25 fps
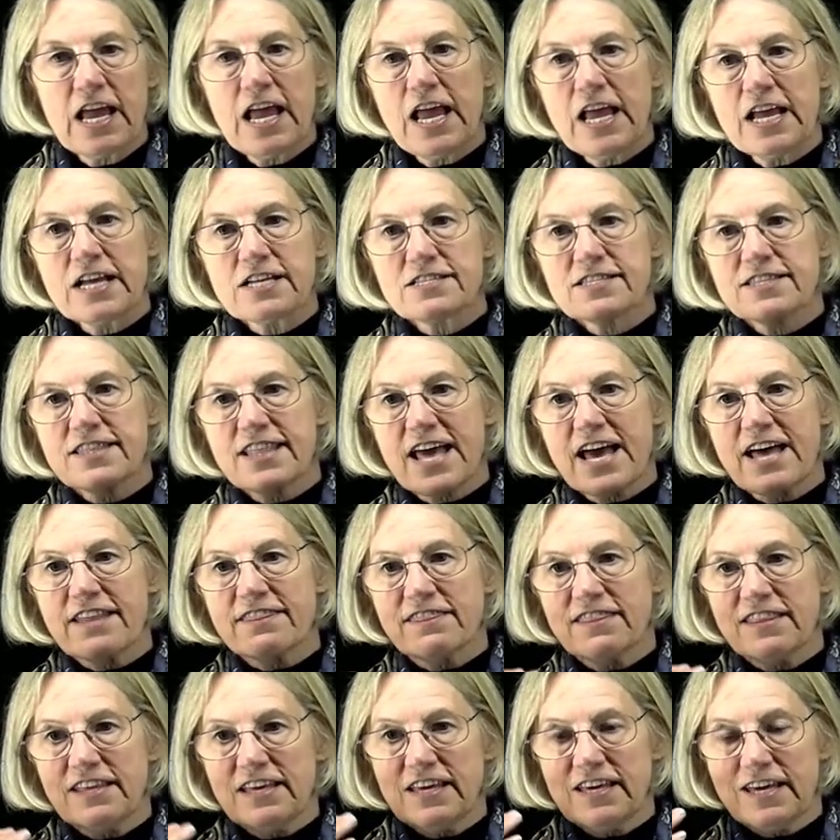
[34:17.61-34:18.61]
is
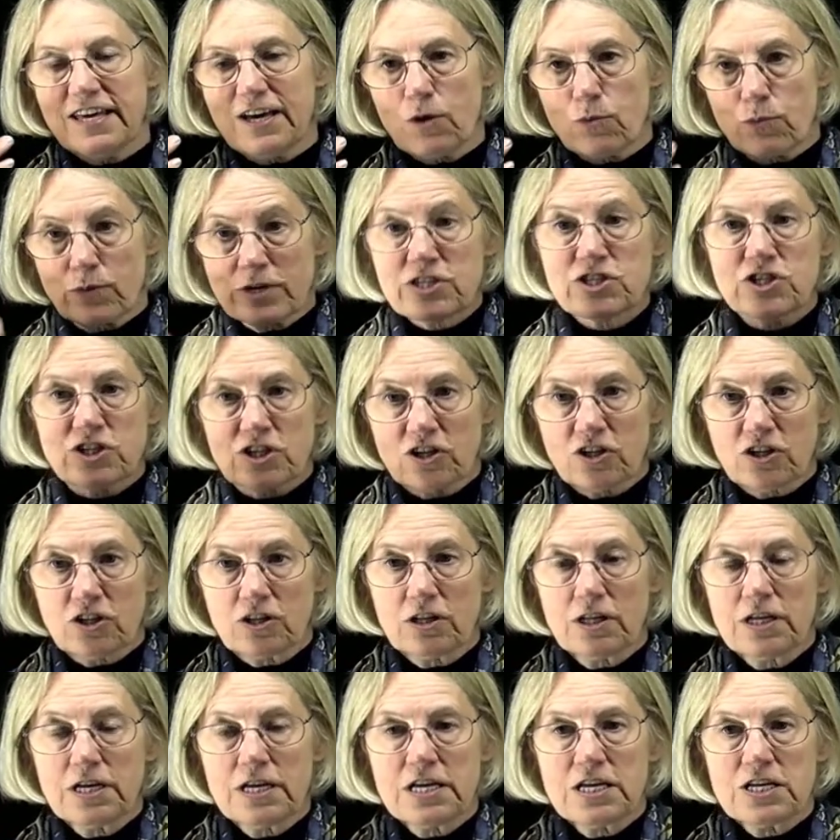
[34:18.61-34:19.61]
that the
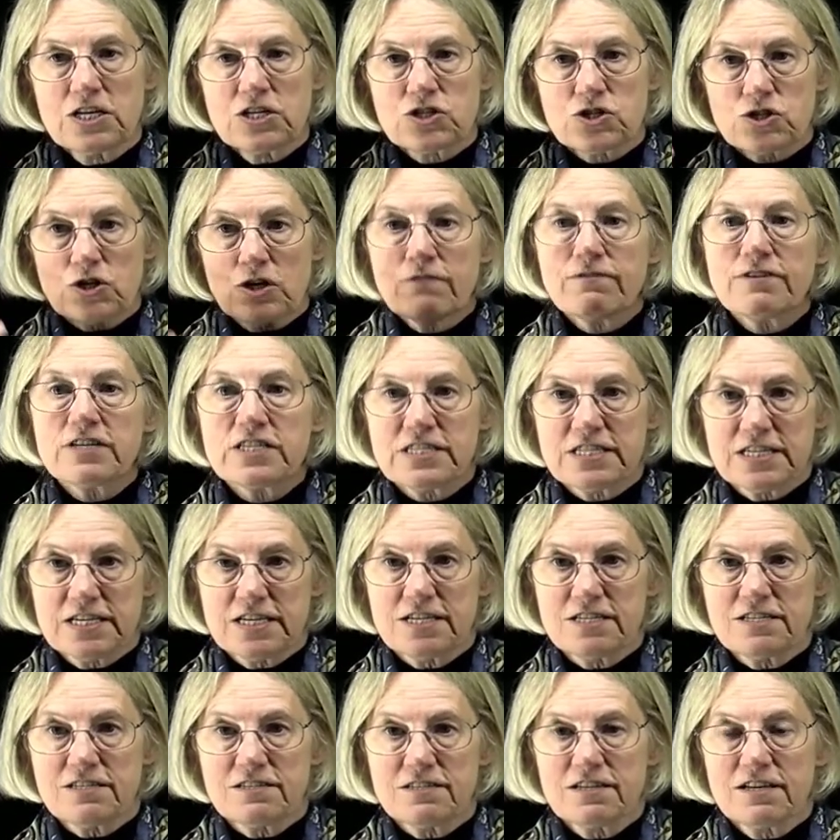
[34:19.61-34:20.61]
original
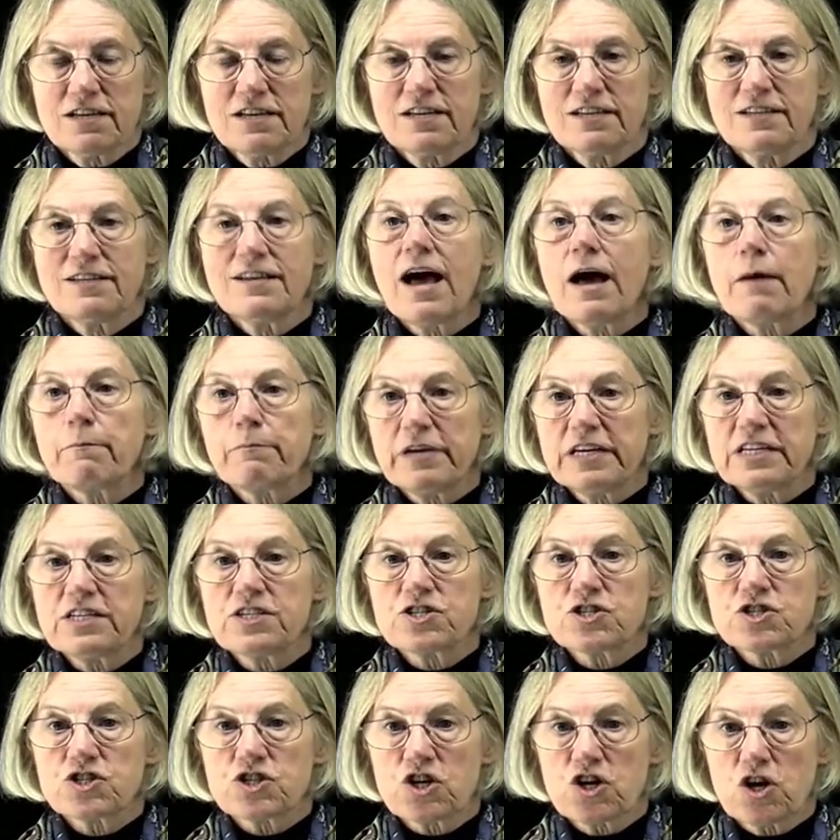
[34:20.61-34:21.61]
services not be
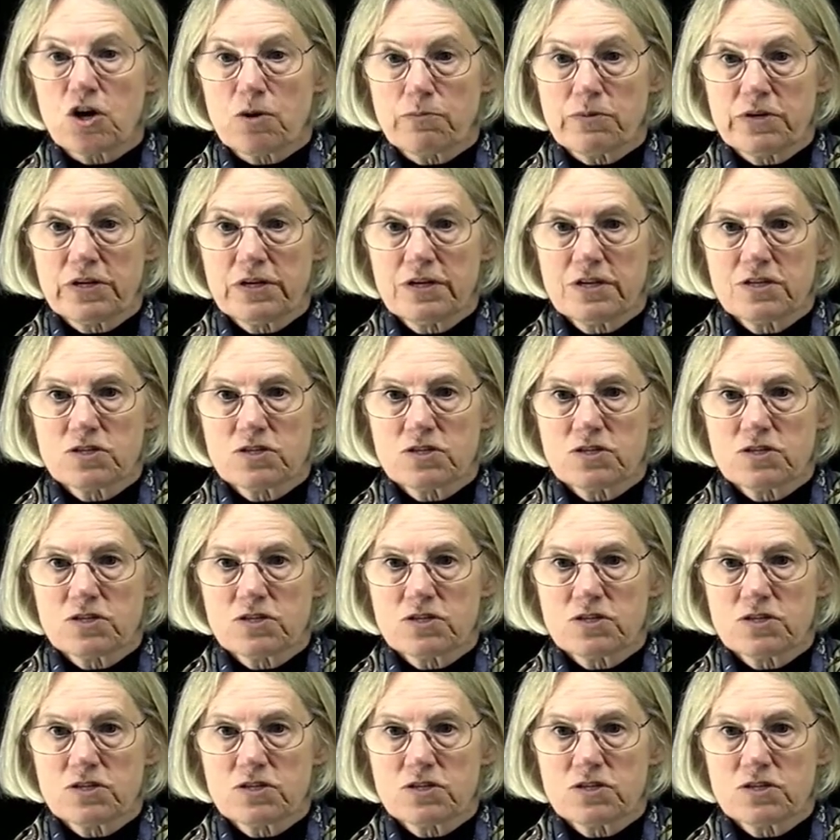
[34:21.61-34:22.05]
disturbed.